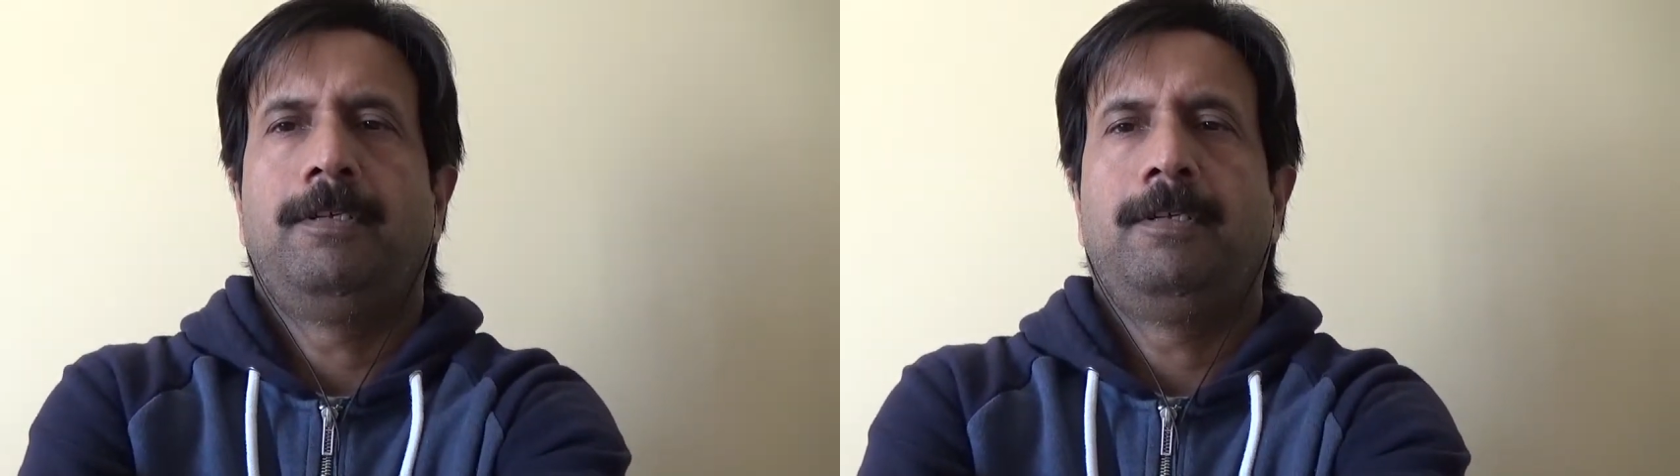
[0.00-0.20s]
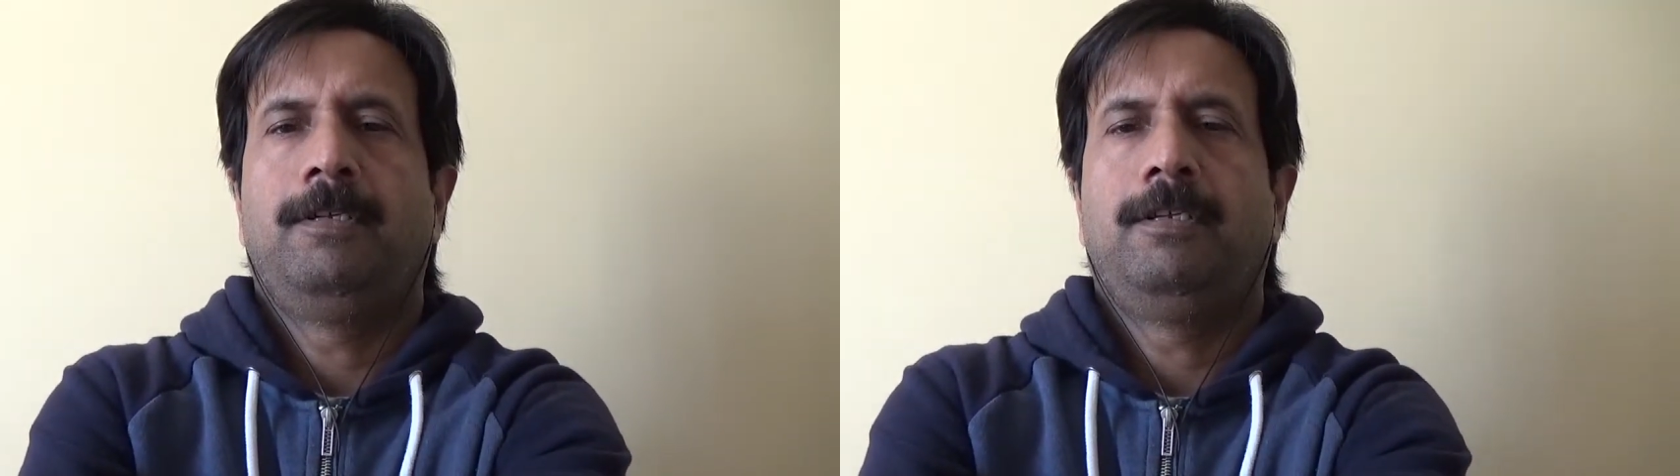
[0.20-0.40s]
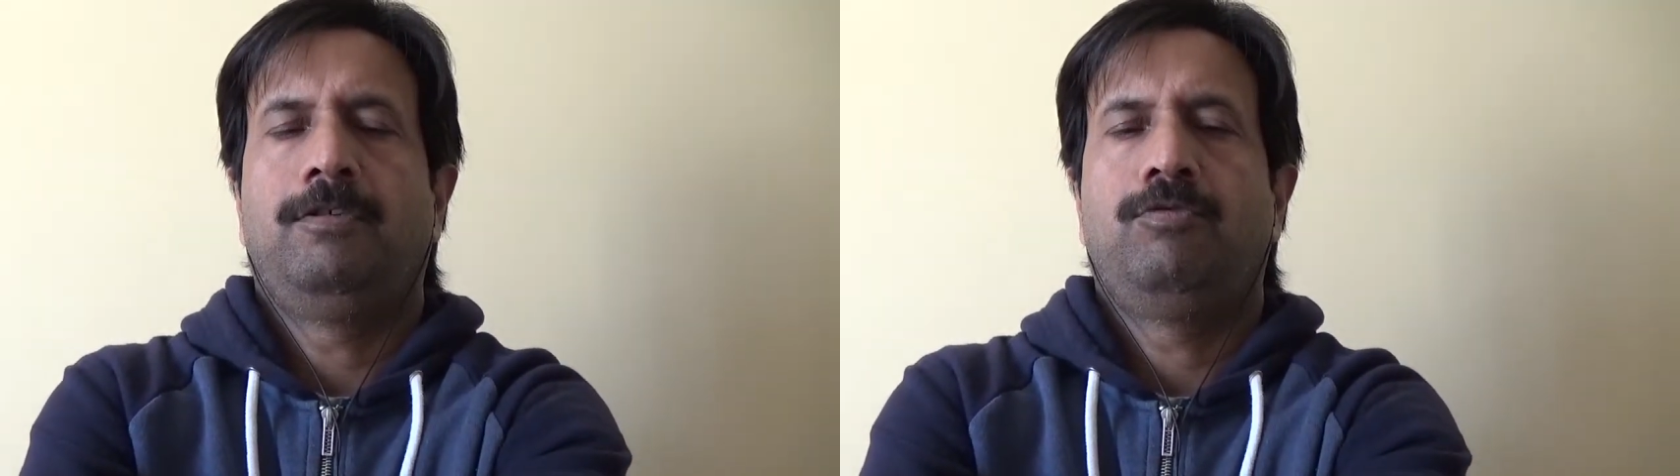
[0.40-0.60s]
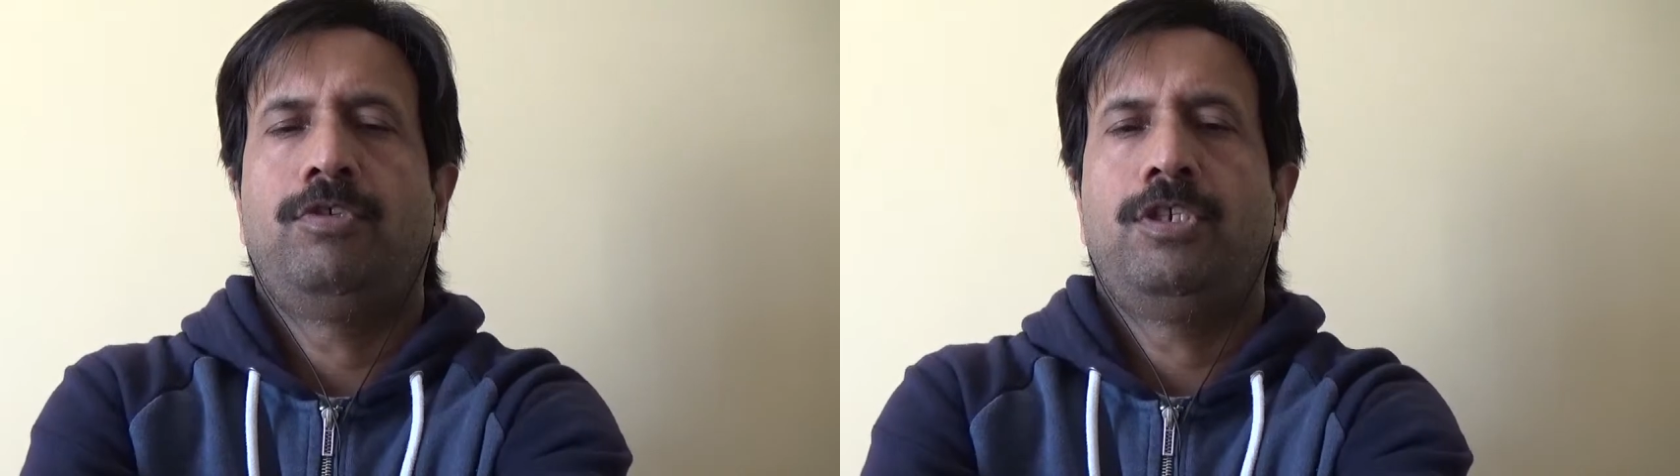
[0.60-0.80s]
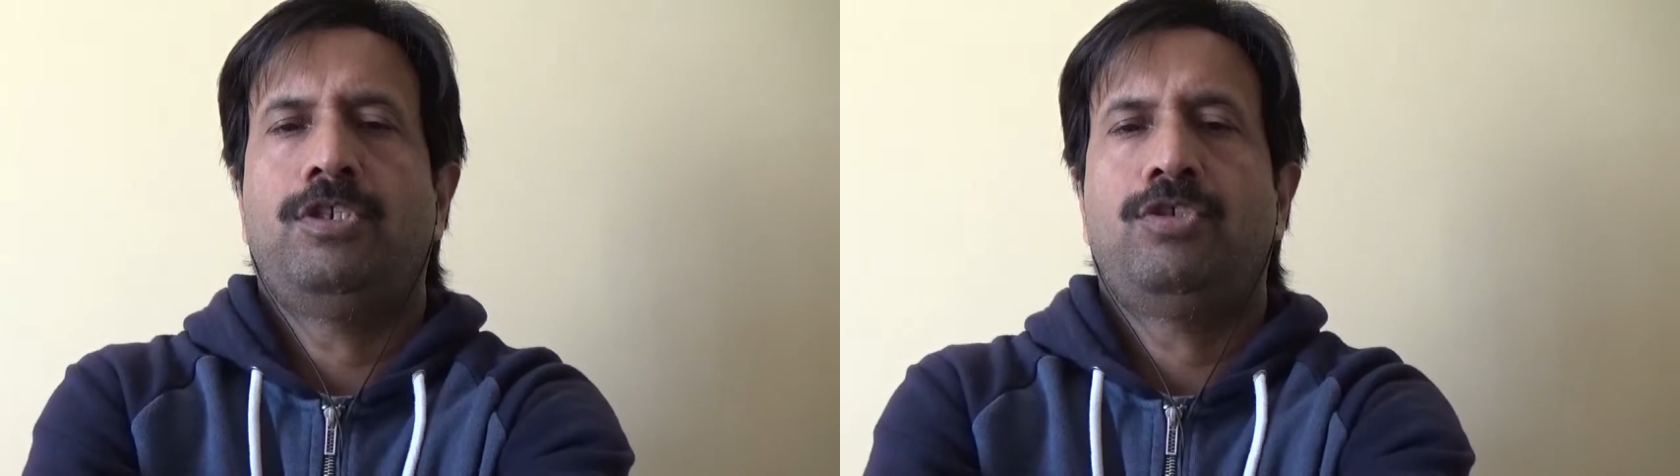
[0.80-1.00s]
uh,
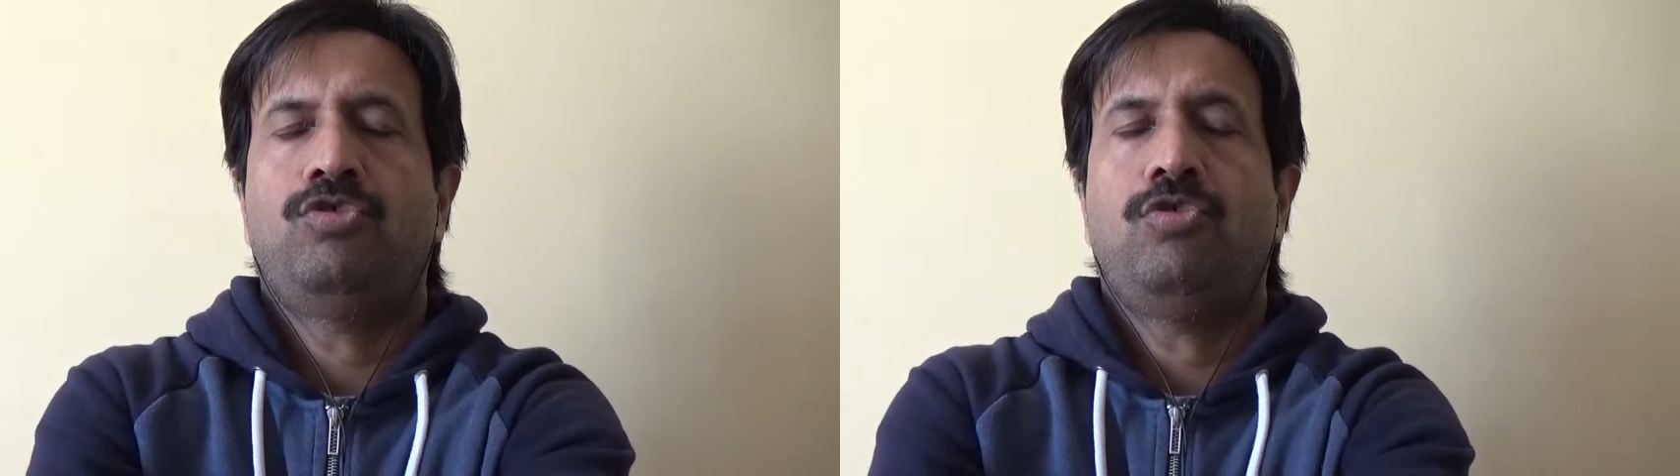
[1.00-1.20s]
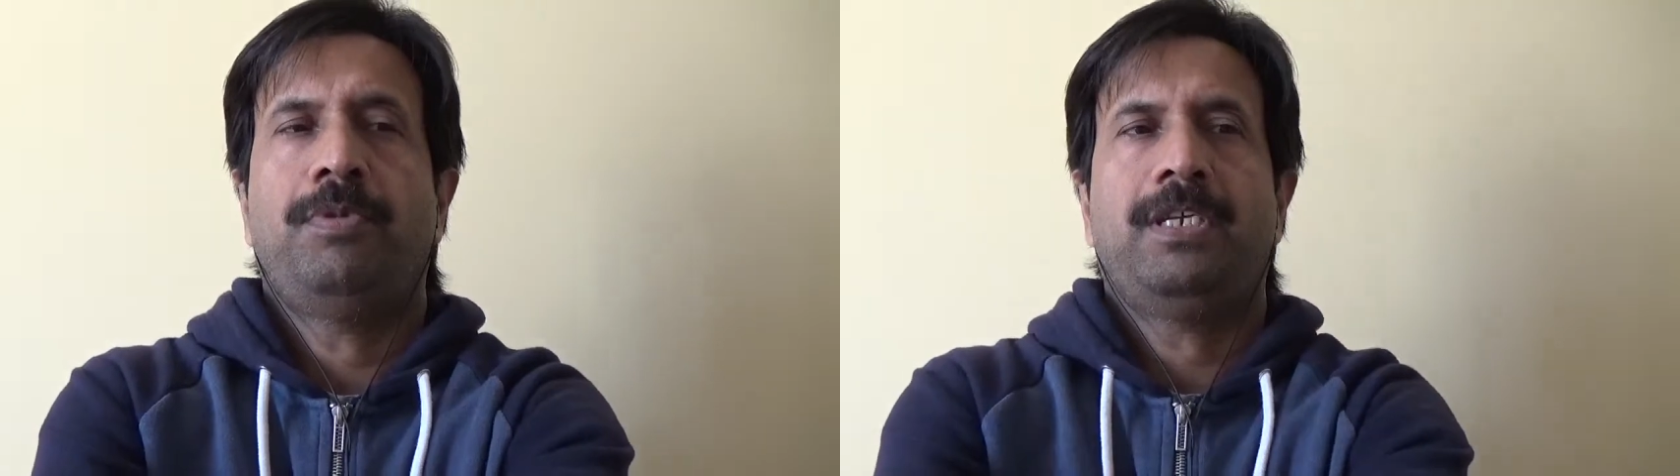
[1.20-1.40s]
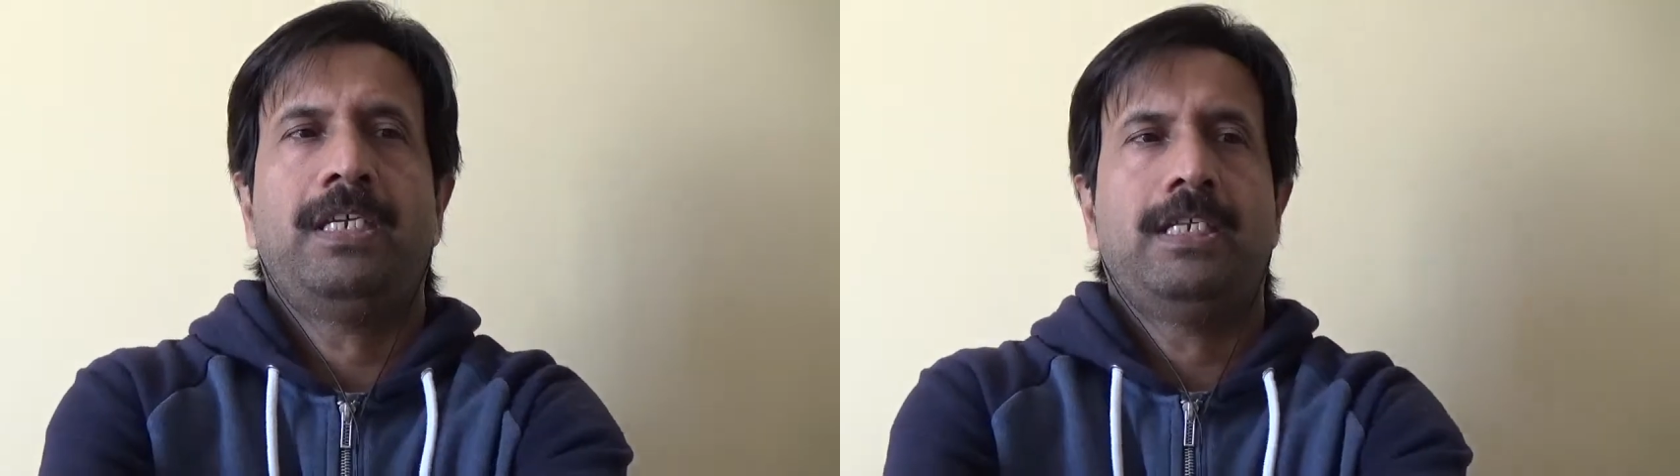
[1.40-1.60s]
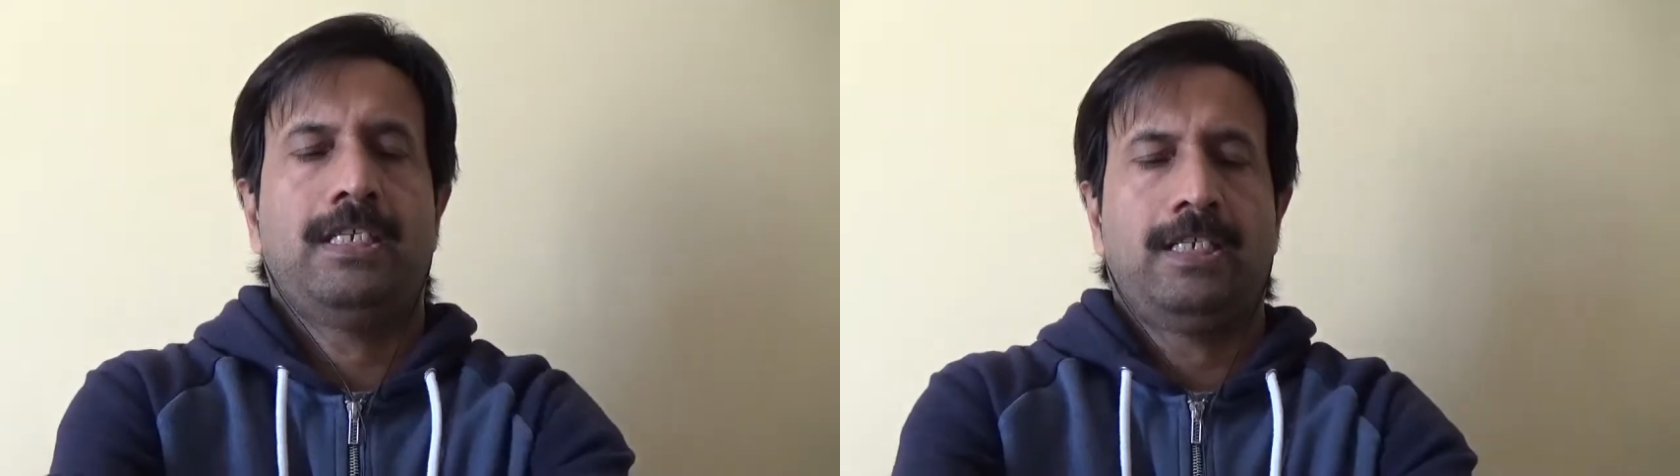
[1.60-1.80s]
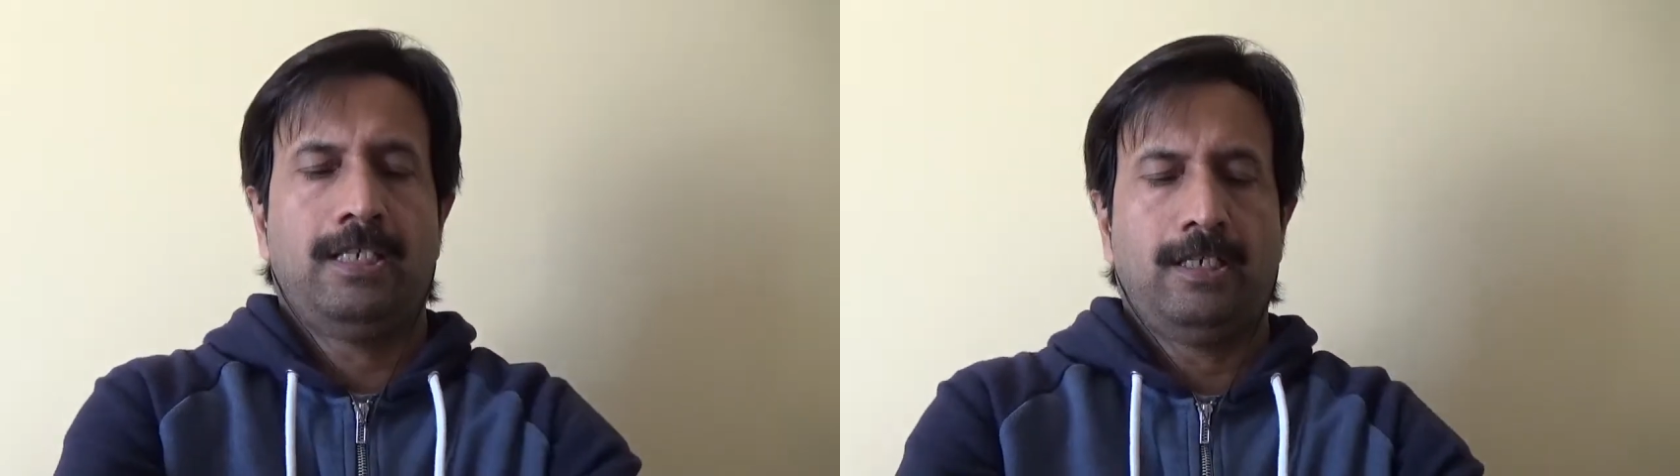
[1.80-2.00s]
today's topic
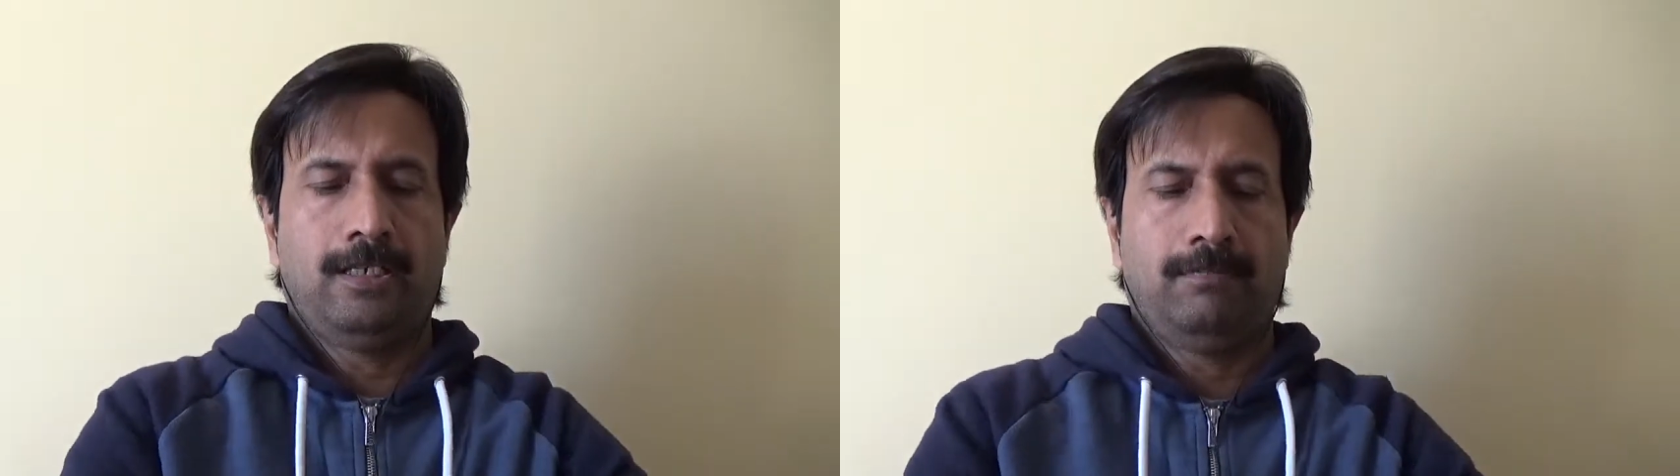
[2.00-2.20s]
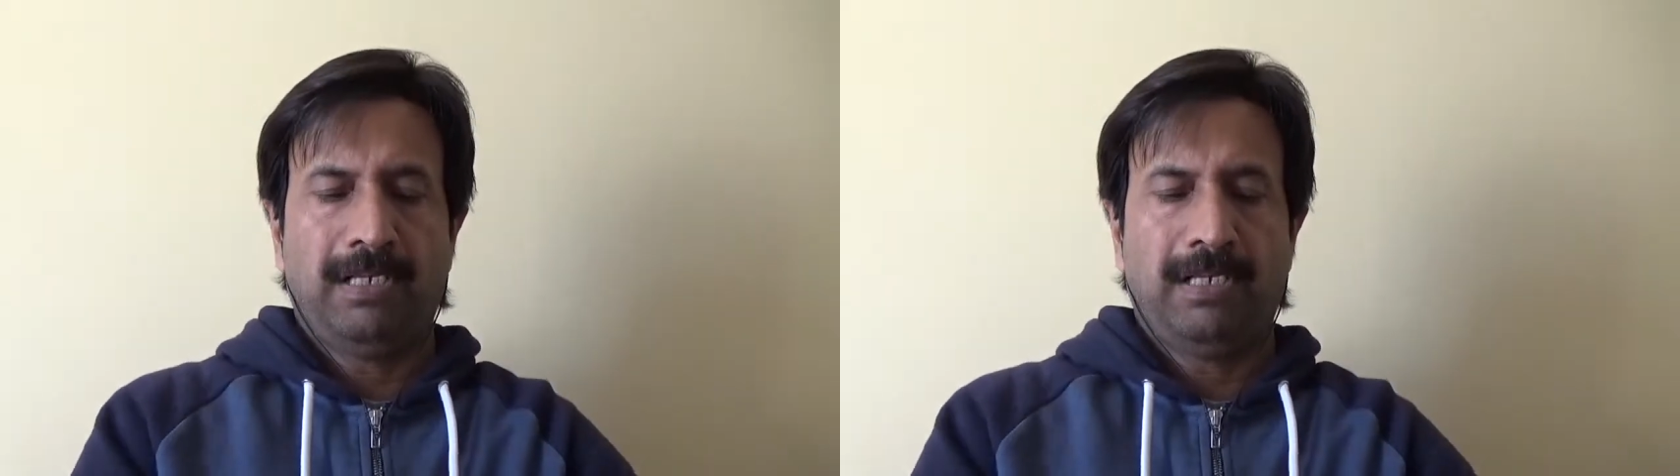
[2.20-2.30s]
is uh,